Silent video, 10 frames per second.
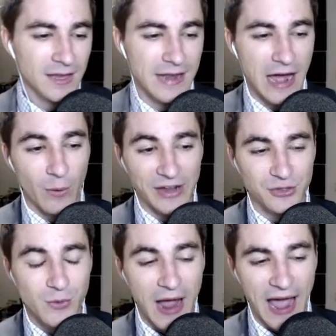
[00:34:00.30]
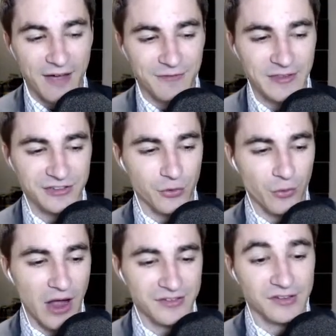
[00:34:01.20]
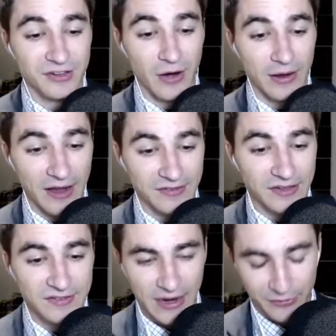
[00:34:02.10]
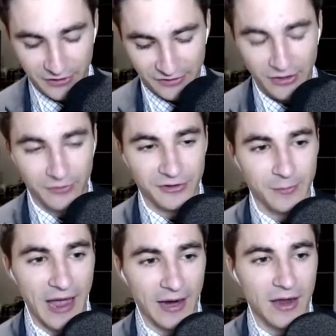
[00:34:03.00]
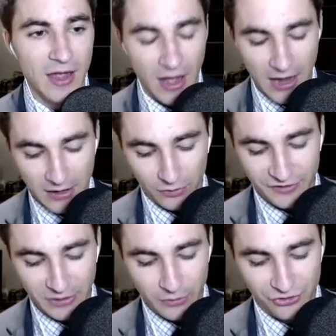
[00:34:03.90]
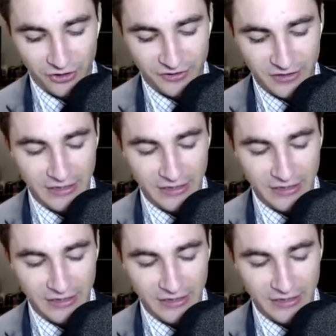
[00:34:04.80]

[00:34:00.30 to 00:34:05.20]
Now, I do have these Grazis here. I did say I was going to sell these back, and it looks like we just got a